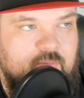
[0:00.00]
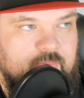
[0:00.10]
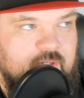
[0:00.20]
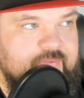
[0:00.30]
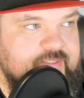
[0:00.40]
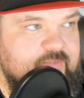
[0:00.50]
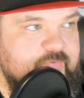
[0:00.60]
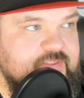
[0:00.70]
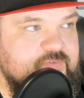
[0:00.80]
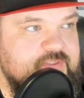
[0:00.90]
But on the
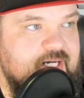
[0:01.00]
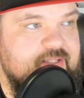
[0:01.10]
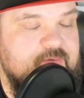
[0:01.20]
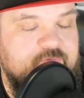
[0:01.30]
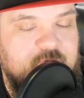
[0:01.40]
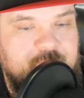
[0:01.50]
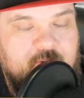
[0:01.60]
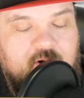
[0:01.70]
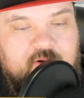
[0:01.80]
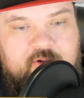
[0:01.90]
defensive side of the
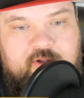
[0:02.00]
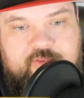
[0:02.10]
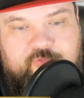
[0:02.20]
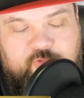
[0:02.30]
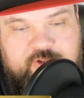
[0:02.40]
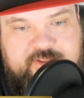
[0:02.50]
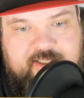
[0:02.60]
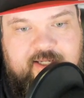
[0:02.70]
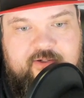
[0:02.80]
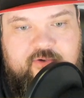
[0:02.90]
football, the first
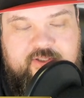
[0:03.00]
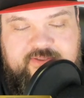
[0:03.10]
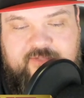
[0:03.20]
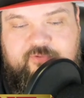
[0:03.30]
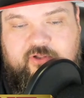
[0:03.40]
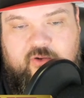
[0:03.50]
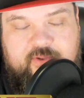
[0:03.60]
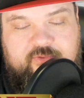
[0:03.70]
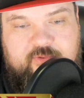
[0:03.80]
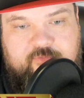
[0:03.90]
thing I noticed after
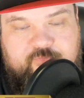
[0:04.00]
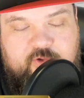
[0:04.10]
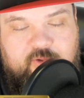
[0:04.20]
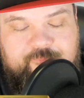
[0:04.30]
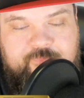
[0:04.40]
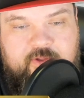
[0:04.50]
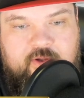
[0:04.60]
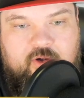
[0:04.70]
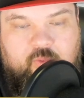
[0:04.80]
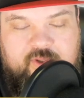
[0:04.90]
going through the film
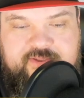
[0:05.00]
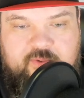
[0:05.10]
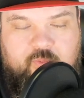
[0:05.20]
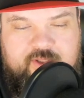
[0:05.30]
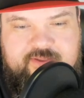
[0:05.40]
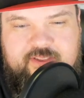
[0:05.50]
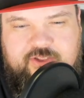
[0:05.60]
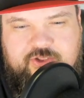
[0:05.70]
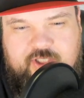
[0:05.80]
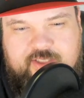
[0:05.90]
was it wasn't
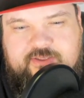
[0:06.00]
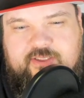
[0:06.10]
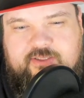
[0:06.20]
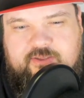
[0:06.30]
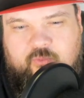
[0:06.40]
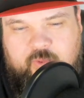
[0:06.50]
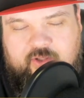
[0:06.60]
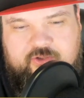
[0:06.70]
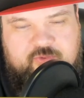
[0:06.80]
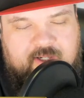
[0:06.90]
just
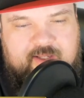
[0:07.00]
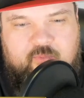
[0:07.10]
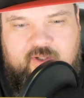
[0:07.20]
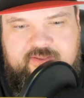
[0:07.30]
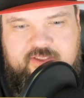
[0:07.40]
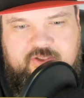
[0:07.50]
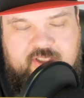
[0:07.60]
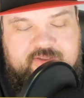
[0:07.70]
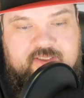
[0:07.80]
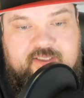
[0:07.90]
Wilks, right? It wasn't
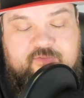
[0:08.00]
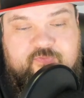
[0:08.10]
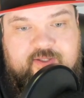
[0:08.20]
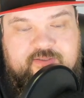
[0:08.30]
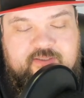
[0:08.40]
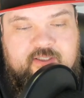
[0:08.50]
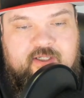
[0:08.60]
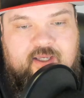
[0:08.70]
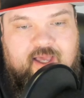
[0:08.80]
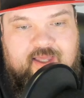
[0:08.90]
just the defense
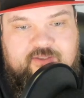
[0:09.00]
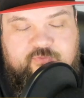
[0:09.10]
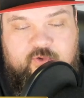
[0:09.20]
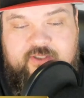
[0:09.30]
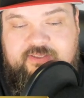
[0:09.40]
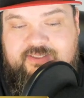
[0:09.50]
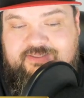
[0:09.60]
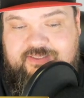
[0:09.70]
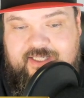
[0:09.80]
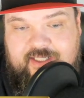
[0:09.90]
as far as
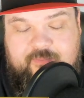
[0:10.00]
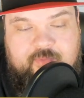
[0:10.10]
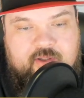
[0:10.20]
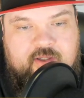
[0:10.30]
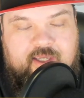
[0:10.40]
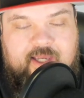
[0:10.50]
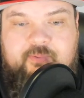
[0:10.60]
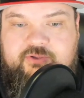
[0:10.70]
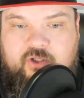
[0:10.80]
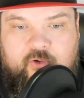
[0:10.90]
scheme. It
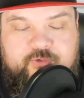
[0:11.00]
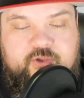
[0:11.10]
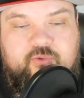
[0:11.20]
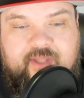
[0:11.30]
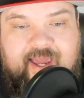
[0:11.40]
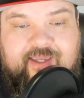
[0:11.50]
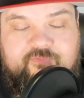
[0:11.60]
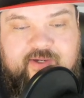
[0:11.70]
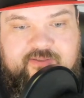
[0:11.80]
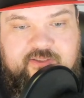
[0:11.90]
was also lack
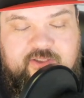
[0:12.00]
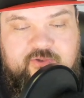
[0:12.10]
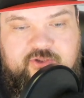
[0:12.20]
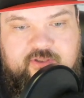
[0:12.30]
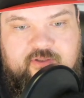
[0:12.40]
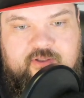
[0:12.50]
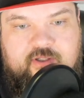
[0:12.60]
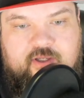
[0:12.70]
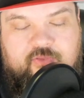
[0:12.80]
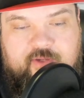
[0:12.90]
of execution.
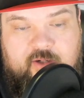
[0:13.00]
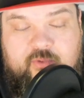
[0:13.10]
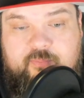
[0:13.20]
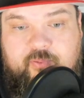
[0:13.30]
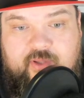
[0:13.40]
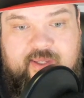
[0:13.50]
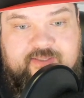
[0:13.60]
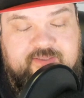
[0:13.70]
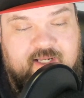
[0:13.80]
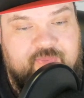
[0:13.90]
There were
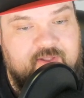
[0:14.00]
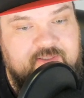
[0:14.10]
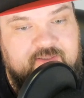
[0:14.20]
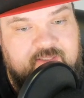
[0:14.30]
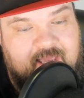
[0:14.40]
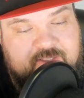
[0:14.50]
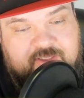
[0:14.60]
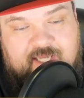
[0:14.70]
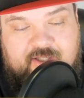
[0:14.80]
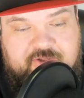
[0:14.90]
plays, and I thought
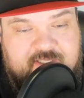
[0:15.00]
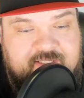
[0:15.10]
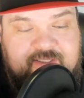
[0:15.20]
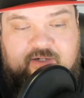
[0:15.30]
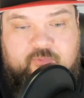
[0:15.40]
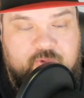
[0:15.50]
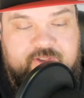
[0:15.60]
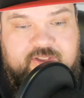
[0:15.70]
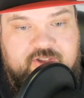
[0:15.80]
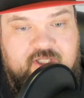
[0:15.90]
actually Kyle Shanahan did a
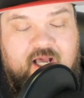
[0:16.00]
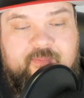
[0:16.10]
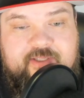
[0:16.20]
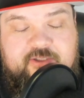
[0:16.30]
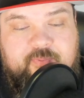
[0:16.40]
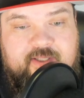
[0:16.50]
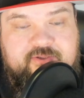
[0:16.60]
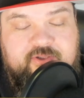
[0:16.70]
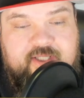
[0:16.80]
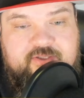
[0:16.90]
really good job in his
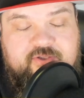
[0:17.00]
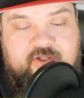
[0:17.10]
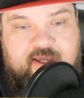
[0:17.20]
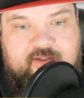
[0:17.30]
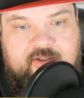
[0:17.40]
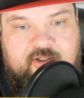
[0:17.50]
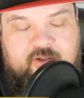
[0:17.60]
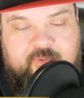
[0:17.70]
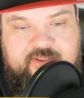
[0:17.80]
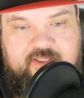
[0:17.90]
presser yesterday
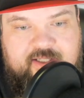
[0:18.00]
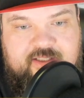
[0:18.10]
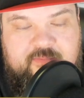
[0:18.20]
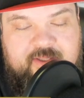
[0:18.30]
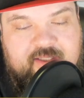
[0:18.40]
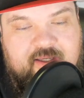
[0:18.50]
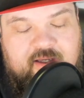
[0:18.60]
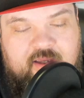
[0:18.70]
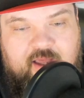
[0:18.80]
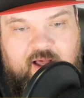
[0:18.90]
where he's talking to the
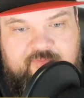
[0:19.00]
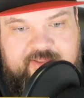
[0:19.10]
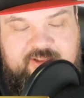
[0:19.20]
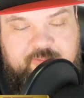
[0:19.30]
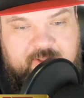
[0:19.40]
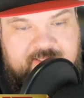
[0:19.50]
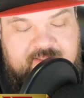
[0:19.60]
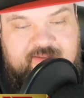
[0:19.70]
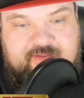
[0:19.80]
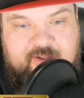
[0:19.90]
media of
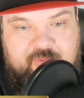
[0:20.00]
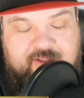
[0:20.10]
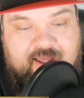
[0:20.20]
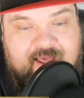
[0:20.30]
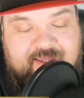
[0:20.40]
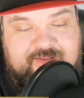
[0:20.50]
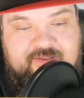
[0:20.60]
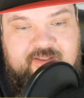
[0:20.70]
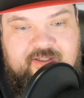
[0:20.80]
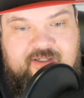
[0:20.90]
explaining that there were
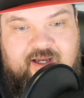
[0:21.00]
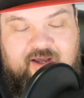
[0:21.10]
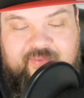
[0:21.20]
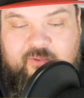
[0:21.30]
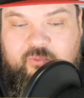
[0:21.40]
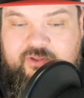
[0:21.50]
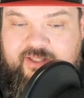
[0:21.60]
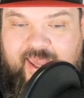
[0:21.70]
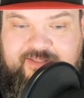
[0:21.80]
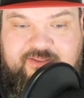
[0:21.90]
guys that
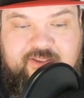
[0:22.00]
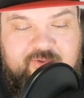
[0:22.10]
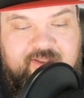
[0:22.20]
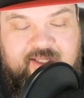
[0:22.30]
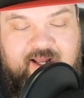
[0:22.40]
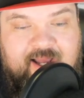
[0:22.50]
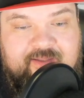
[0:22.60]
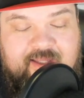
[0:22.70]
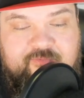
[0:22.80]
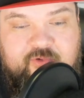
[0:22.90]
weren't executing at a high
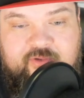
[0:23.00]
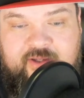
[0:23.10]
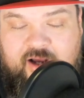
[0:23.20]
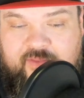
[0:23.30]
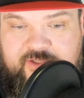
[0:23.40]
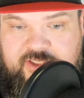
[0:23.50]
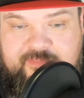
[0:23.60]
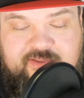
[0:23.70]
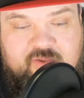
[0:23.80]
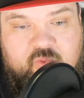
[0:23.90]
level on the
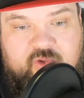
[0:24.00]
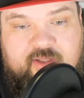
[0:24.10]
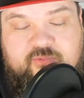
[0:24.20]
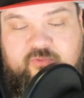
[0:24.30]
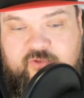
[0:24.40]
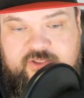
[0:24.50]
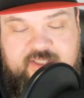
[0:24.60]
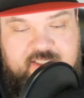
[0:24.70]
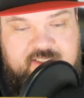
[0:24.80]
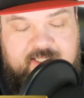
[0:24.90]
Jameson Williams reverse
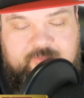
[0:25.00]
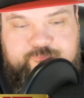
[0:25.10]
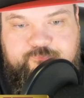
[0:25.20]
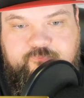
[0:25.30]
touchdown.